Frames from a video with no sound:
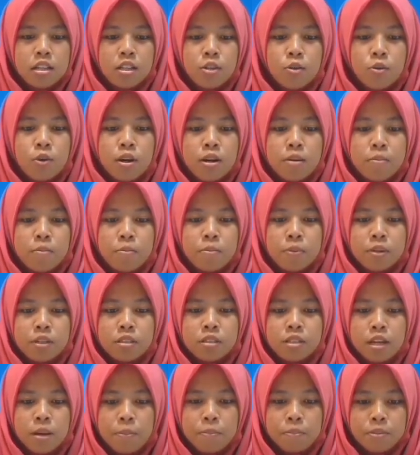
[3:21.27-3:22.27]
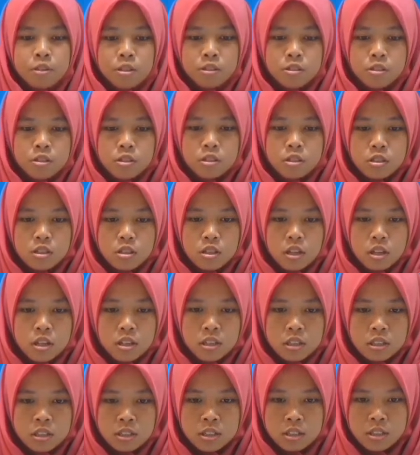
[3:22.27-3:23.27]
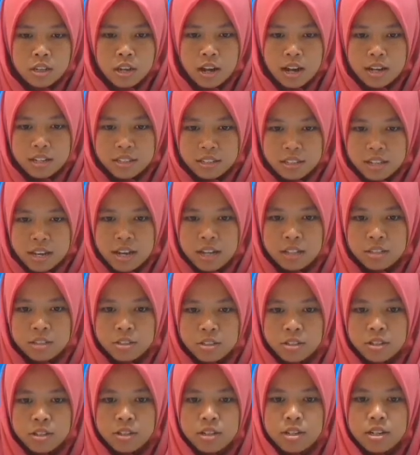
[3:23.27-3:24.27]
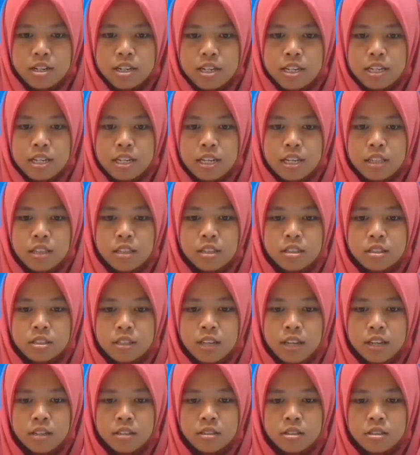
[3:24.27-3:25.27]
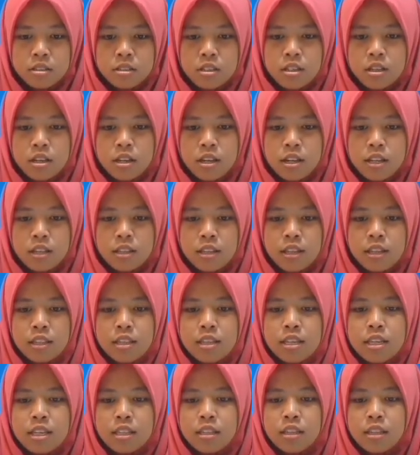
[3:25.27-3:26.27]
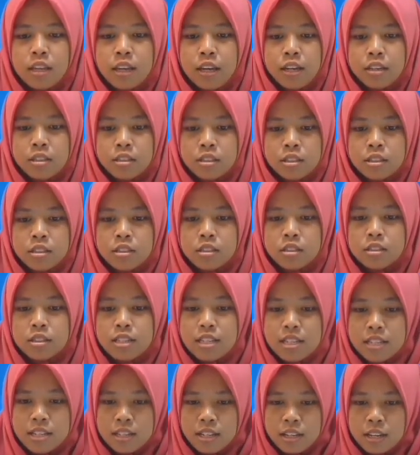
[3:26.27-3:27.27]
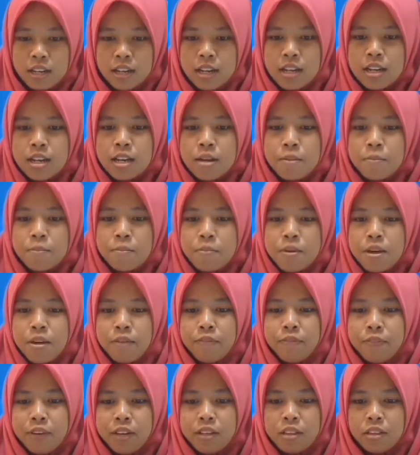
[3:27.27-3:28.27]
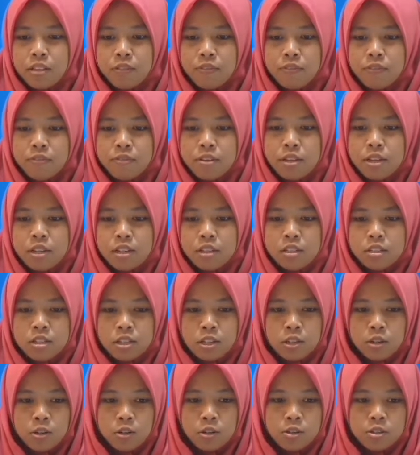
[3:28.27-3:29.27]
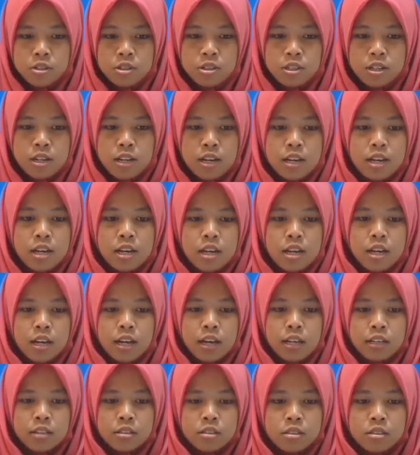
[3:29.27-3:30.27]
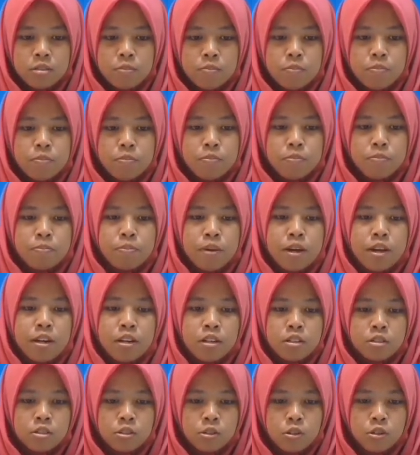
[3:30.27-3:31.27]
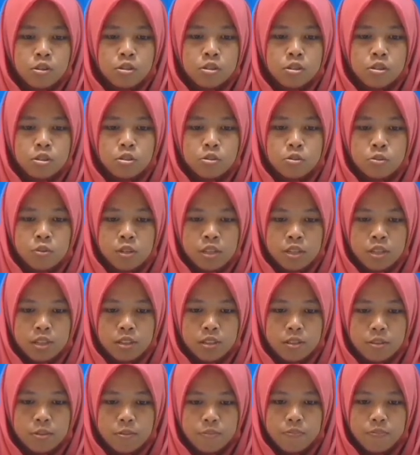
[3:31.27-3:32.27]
The one presupposes the other, in the sense that it cannot be effectively decoded except by resource to it.